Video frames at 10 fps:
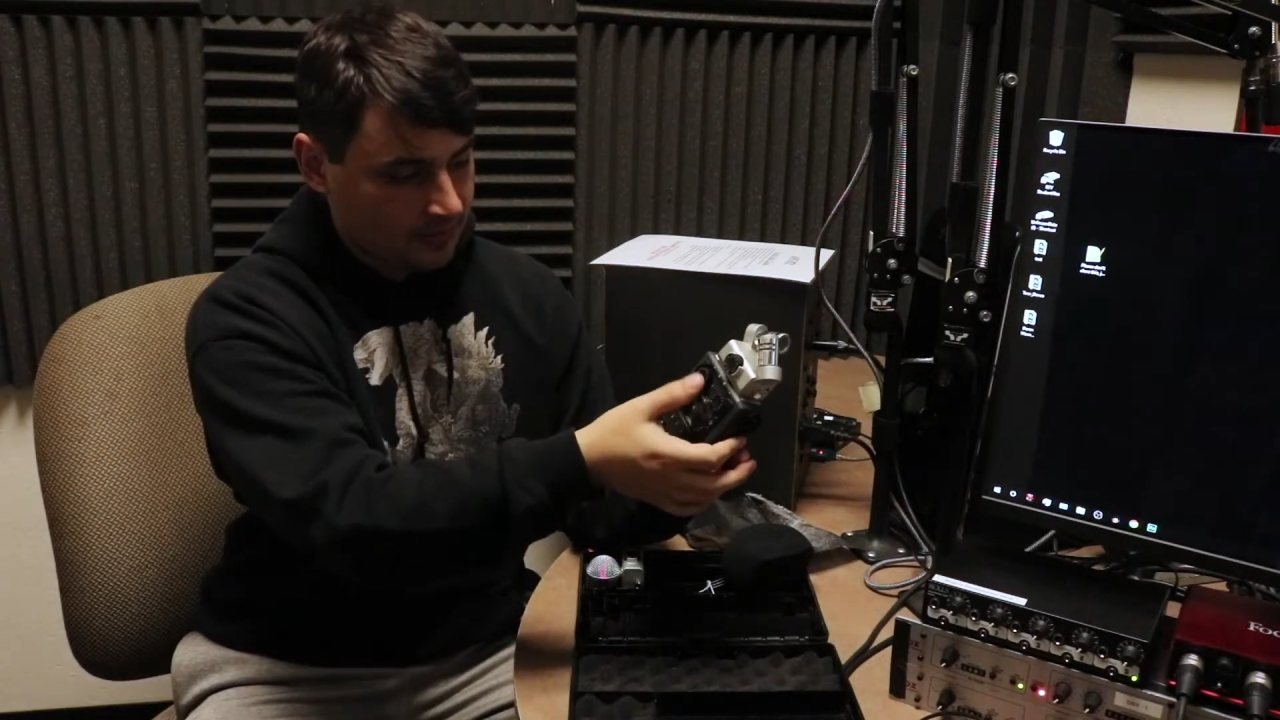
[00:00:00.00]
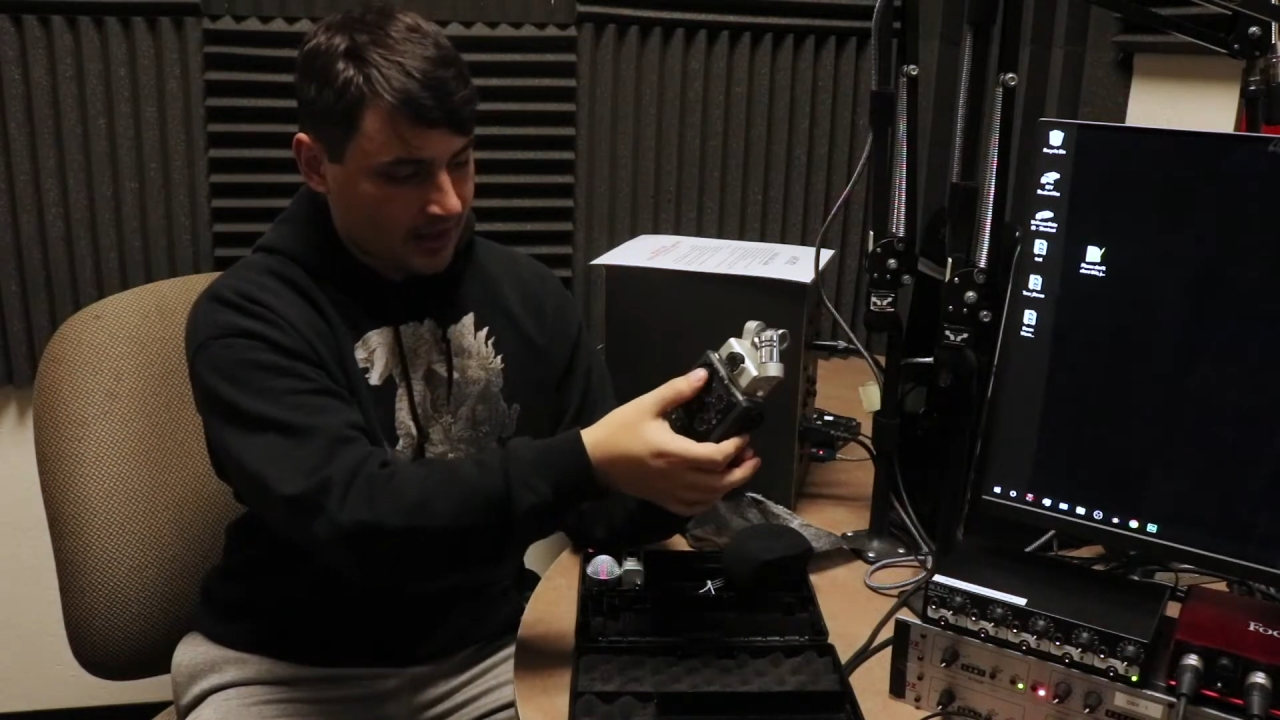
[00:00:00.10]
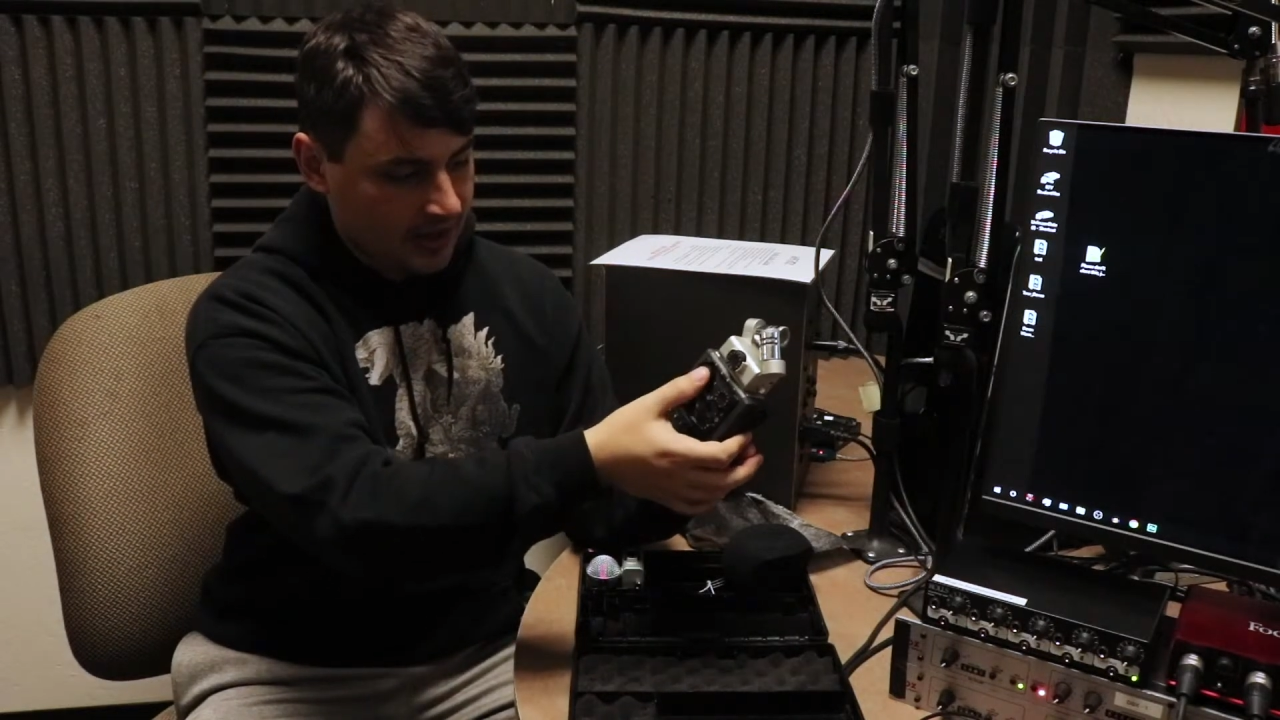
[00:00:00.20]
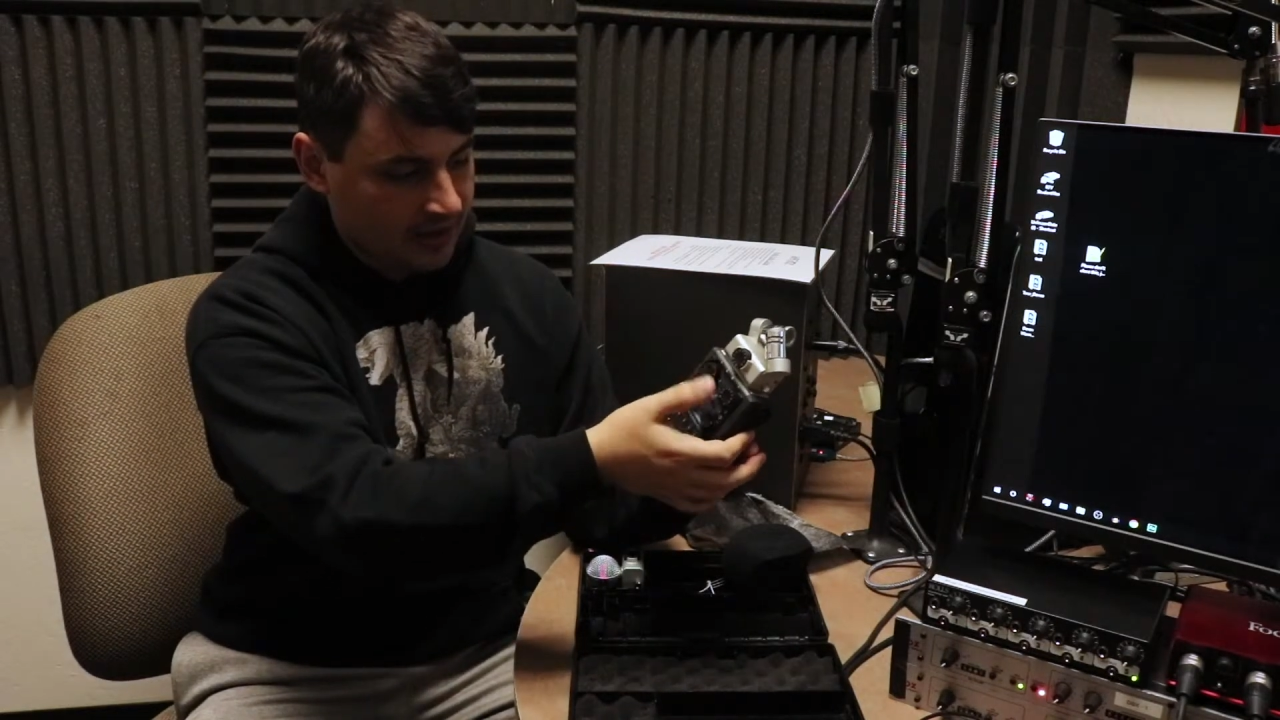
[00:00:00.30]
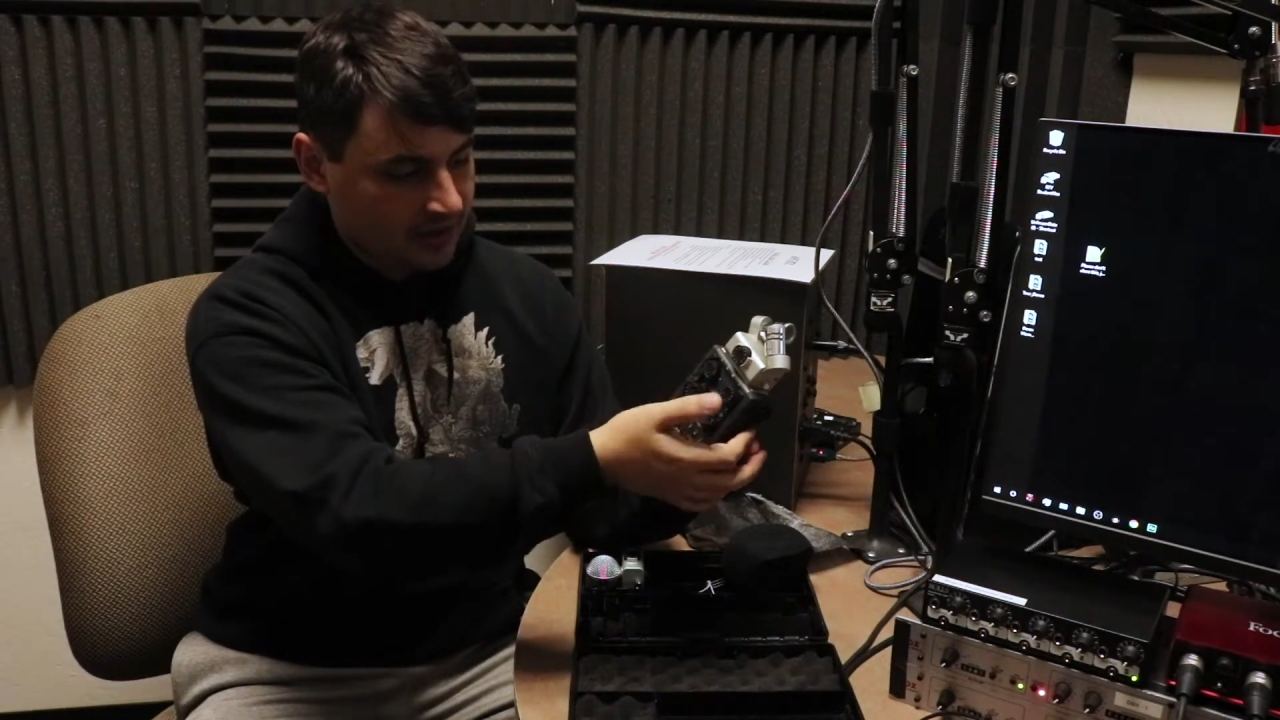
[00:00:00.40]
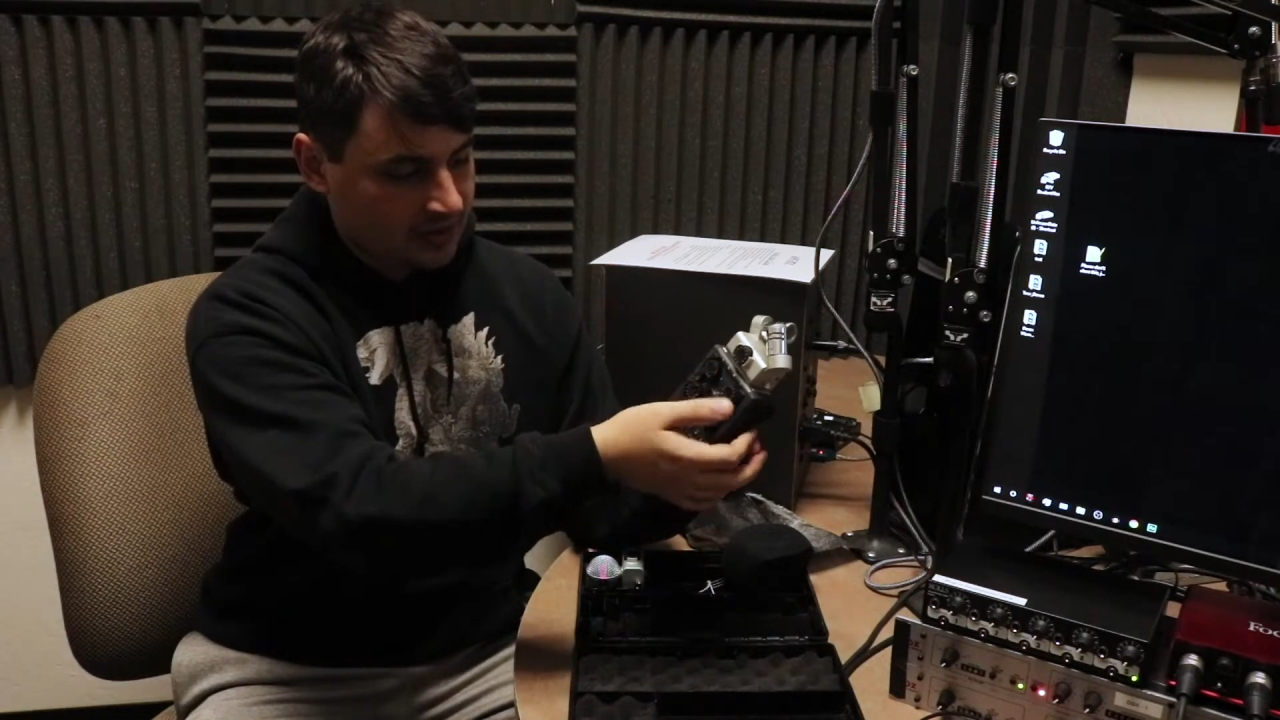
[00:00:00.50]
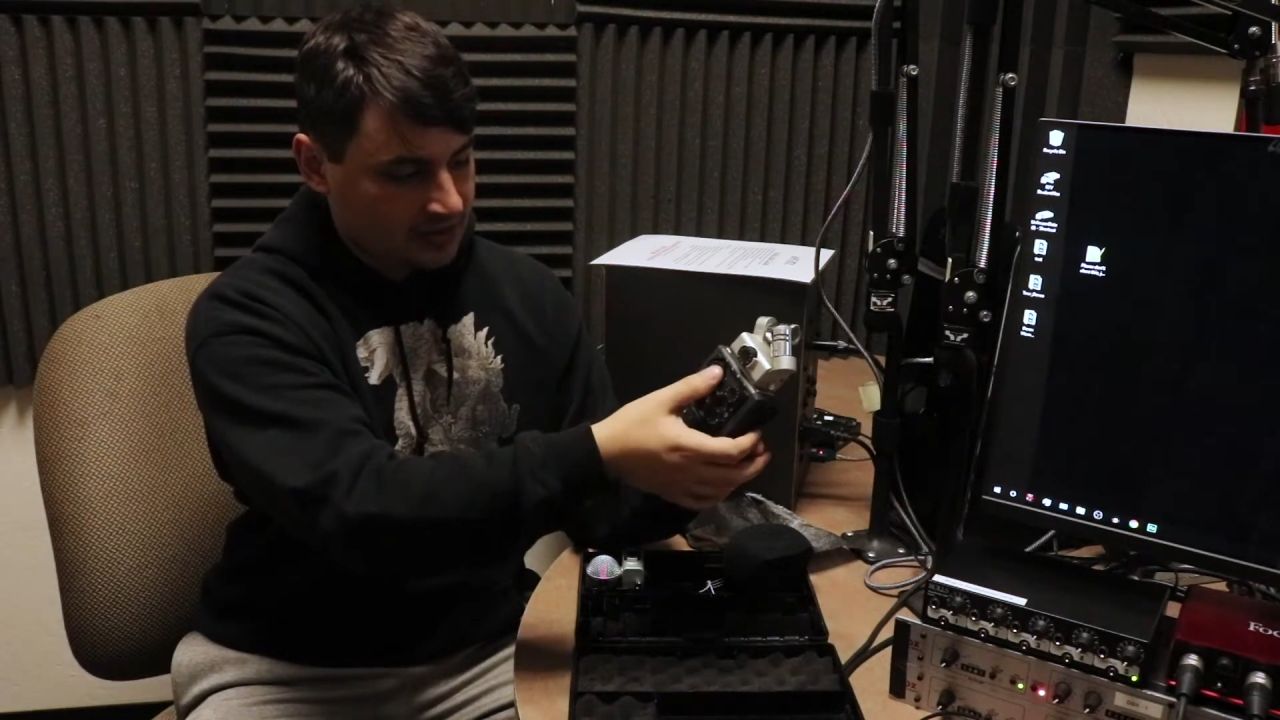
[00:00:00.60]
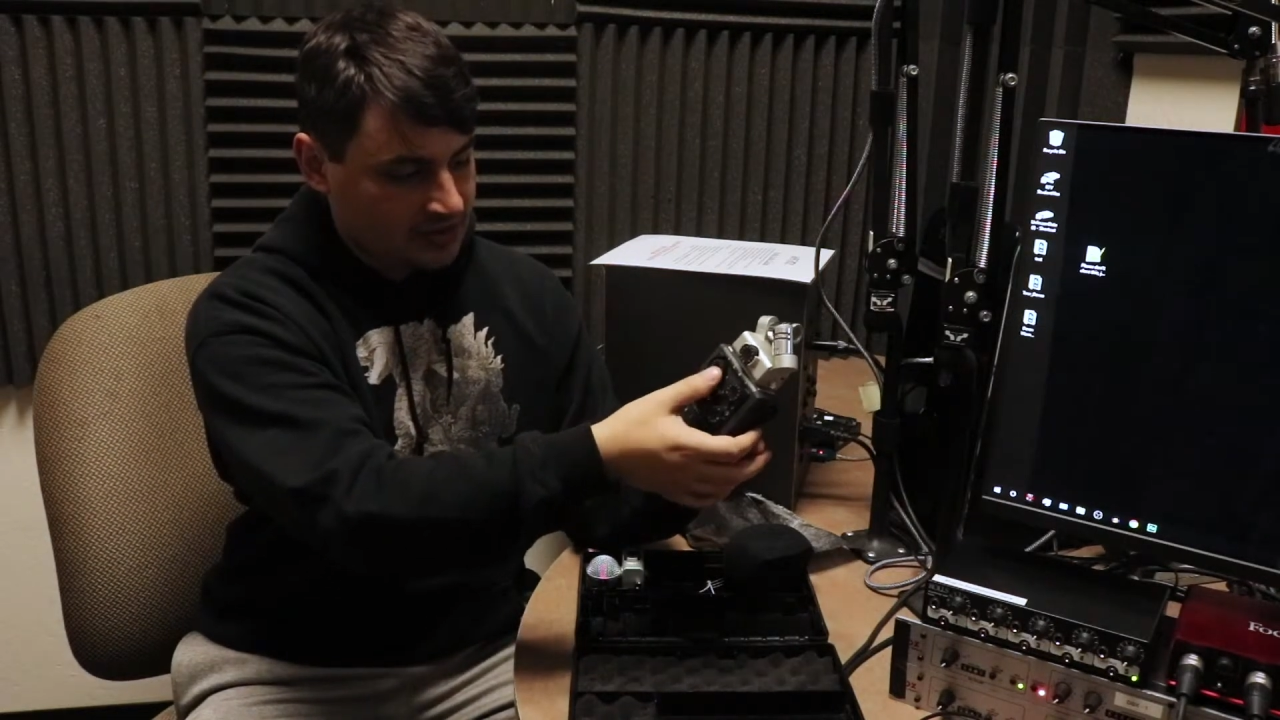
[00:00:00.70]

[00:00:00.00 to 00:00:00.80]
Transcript: There, you